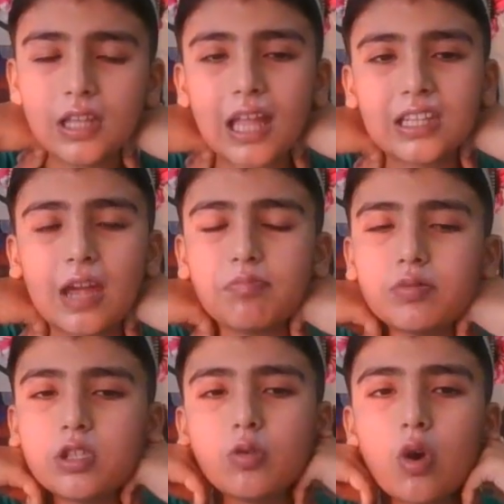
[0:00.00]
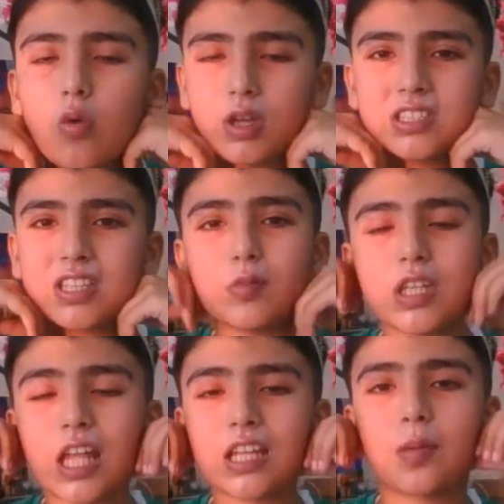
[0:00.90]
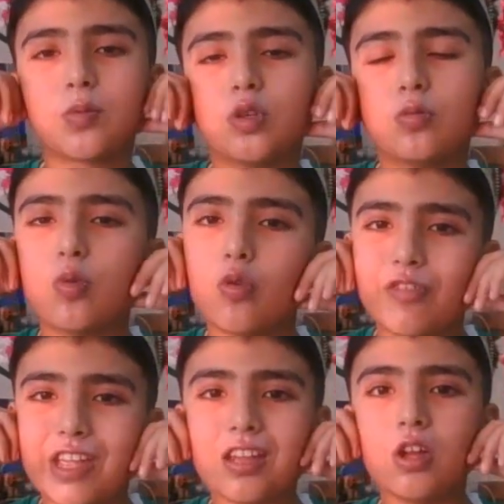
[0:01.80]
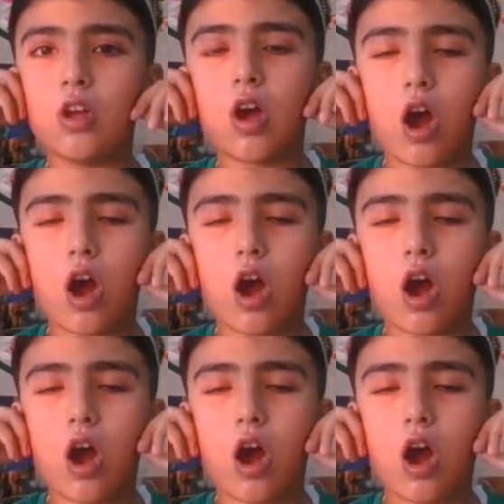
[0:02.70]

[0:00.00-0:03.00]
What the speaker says: that kept you going, something that kept you moving.